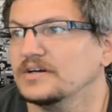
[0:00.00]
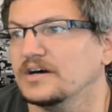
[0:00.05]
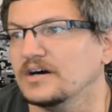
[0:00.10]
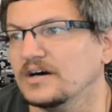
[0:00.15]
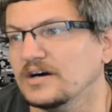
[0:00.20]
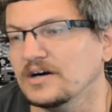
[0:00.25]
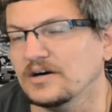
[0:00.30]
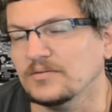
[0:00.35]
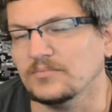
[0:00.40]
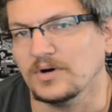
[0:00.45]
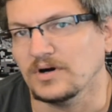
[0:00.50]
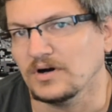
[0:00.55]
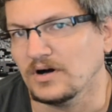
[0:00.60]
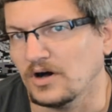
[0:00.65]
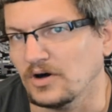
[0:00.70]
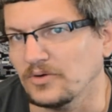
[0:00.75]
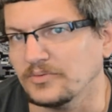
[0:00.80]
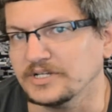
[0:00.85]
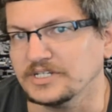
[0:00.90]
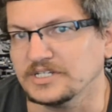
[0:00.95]

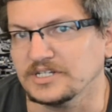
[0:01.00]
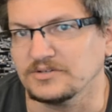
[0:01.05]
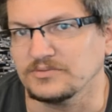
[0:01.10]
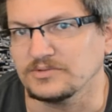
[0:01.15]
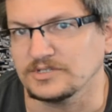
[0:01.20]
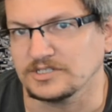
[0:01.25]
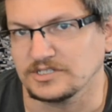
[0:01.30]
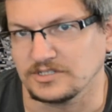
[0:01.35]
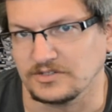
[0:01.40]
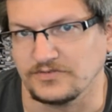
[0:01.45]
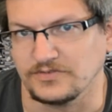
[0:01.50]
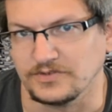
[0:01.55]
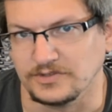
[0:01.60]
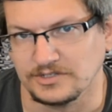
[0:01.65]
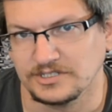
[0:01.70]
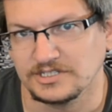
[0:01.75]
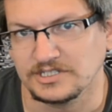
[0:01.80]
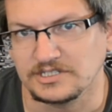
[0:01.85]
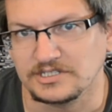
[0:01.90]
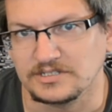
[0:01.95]
All we did was the fuel
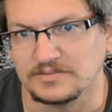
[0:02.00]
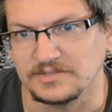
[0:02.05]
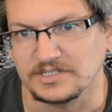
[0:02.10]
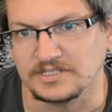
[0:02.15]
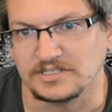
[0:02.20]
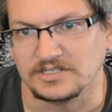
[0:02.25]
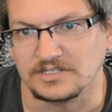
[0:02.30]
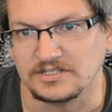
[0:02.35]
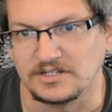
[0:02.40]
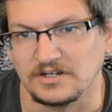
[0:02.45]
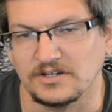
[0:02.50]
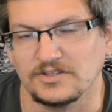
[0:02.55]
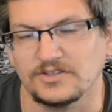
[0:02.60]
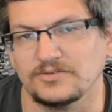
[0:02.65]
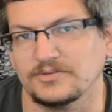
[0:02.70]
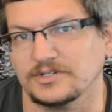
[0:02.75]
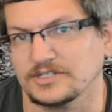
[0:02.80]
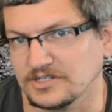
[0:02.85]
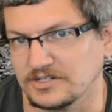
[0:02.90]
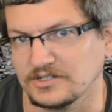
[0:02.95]
system install, the
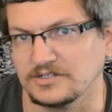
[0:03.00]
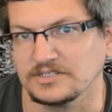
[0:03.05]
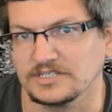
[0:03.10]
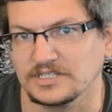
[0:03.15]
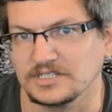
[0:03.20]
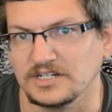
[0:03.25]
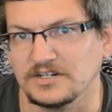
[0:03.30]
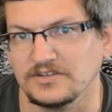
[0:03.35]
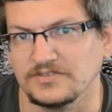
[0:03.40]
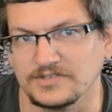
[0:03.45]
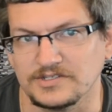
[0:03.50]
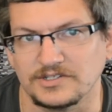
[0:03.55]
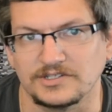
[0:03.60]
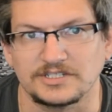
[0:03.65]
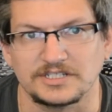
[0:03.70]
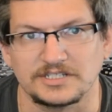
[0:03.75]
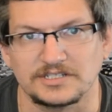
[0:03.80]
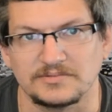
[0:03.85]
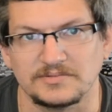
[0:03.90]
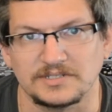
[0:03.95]
return style fuel
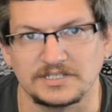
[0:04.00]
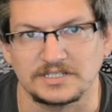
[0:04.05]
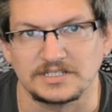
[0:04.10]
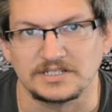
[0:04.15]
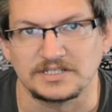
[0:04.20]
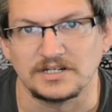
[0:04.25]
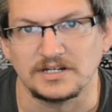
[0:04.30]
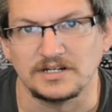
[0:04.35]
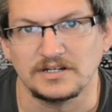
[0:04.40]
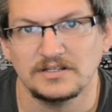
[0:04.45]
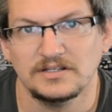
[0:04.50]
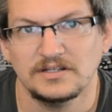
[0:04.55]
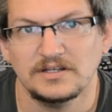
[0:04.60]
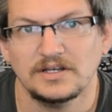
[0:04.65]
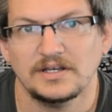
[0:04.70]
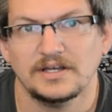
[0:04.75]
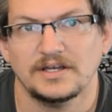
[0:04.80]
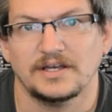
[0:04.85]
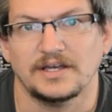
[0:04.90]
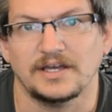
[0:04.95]
system install,
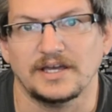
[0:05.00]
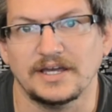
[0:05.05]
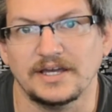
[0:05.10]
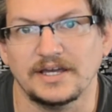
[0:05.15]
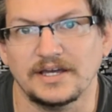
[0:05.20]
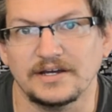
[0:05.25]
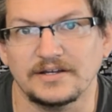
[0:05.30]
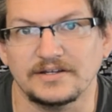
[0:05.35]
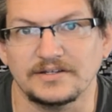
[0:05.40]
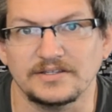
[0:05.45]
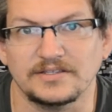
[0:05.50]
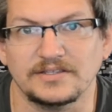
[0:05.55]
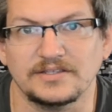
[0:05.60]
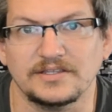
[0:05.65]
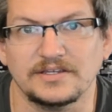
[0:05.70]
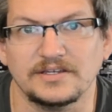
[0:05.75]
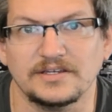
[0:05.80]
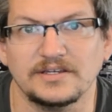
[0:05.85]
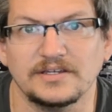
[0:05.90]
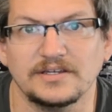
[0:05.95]
and
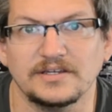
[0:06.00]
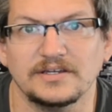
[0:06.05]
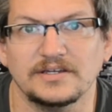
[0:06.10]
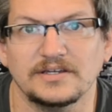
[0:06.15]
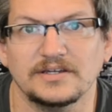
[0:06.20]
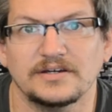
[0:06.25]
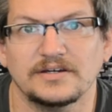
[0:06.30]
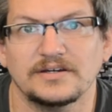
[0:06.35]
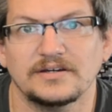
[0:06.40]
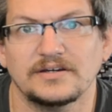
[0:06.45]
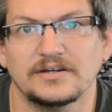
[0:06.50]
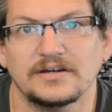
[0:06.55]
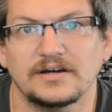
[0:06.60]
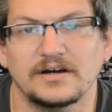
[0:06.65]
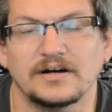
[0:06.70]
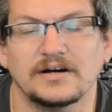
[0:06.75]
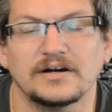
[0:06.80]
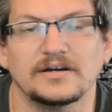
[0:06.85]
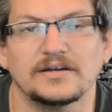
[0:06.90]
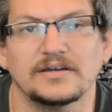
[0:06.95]
the
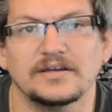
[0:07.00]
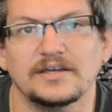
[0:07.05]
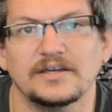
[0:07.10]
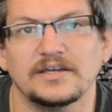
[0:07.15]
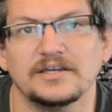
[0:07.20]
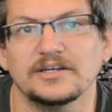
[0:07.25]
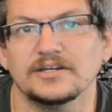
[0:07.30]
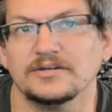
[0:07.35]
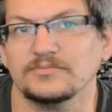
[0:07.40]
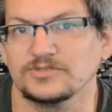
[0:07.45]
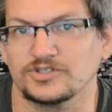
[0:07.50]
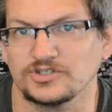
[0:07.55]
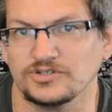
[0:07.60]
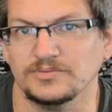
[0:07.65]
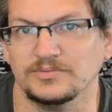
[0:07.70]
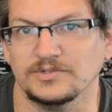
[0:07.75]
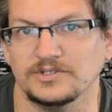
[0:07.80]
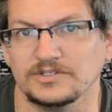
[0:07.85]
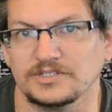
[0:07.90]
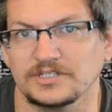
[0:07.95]
AEM True
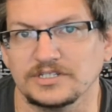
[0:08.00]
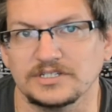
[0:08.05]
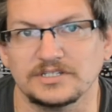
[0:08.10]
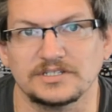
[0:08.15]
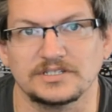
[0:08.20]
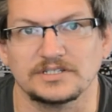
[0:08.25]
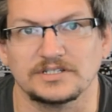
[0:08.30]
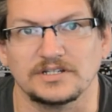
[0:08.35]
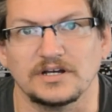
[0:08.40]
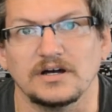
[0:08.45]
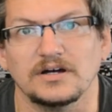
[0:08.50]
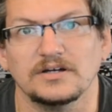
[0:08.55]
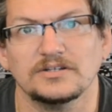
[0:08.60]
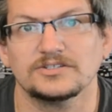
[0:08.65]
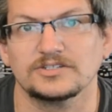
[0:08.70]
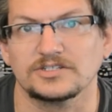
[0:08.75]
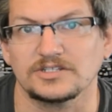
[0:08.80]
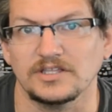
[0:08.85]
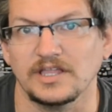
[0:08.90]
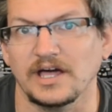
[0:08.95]
Boost install,
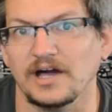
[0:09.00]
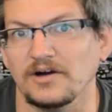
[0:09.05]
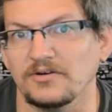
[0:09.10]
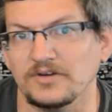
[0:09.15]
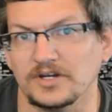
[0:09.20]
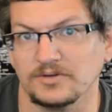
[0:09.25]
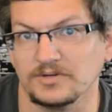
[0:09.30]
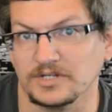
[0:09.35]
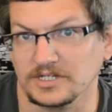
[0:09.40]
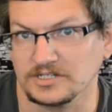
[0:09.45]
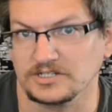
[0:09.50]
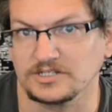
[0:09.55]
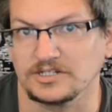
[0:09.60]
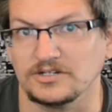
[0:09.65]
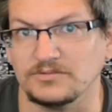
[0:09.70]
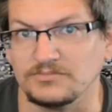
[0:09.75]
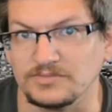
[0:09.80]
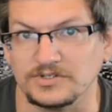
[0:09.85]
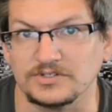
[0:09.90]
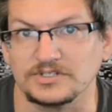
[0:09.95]
so that way we could
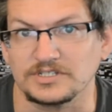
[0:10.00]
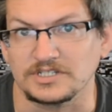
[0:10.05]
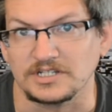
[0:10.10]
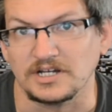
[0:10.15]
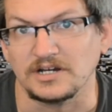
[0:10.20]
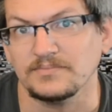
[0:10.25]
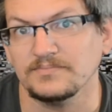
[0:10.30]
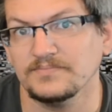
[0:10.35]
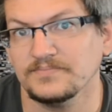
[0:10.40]
turn boost up